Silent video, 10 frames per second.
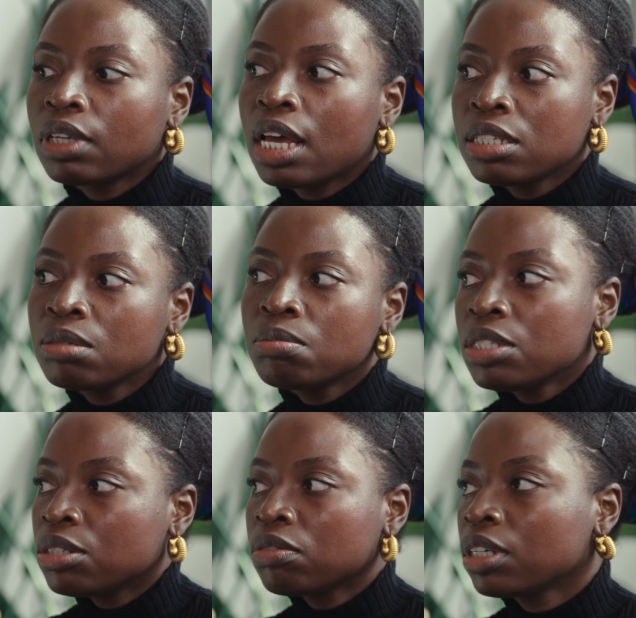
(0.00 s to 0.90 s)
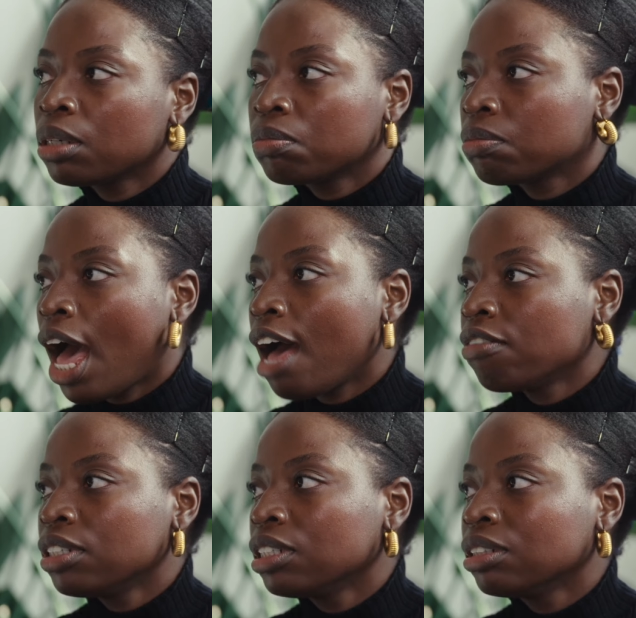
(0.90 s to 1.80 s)
as a means of like
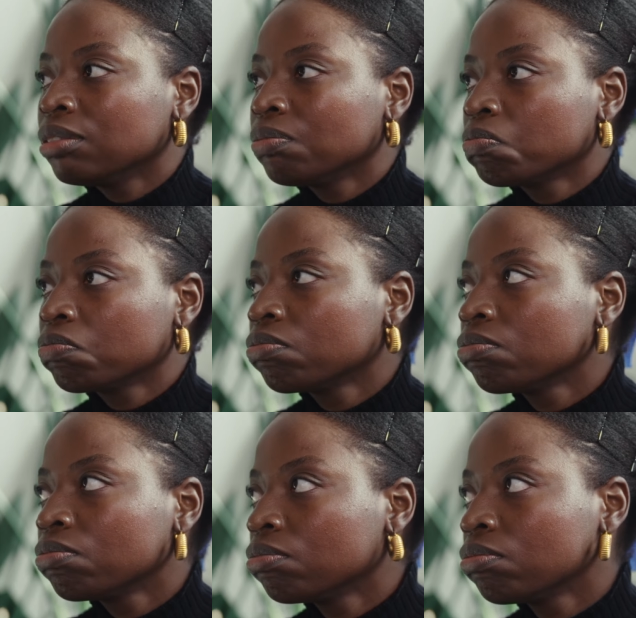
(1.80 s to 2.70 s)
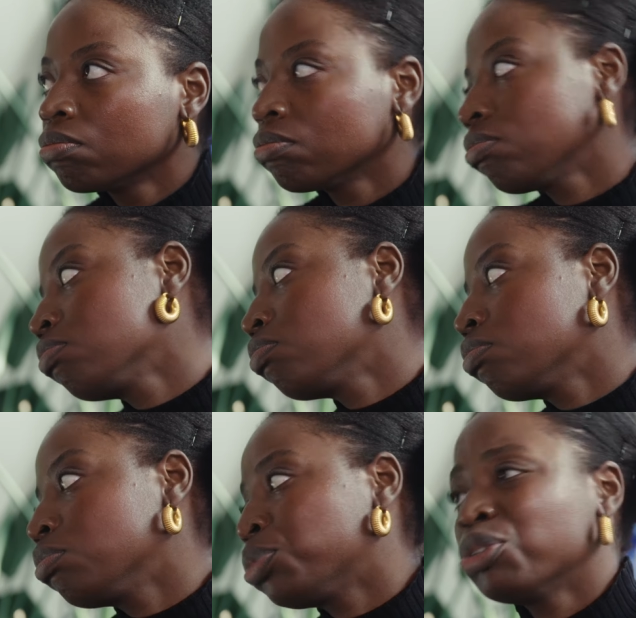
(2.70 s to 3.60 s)
having
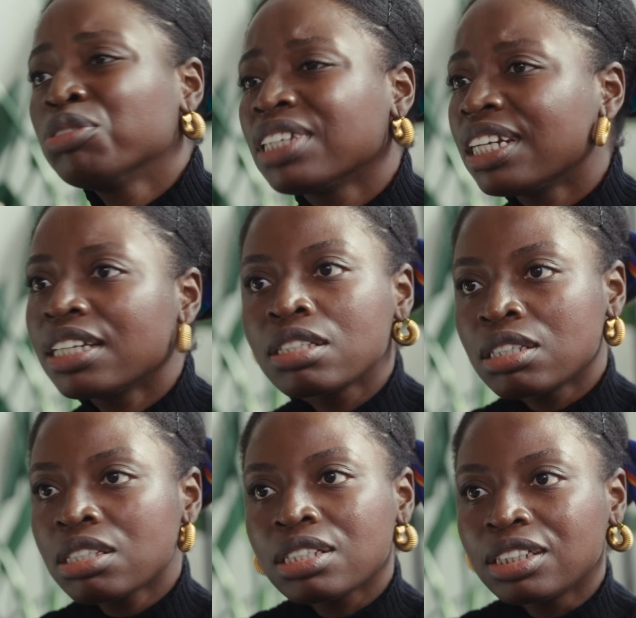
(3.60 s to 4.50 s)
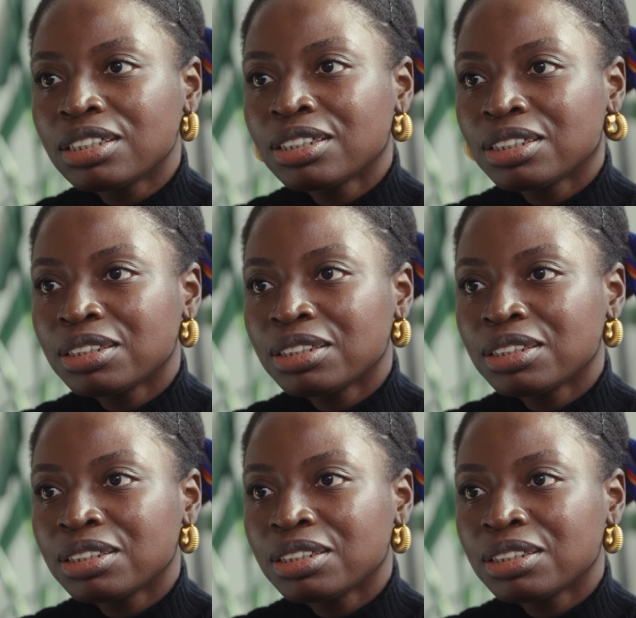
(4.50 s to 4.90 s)
proof that I existed.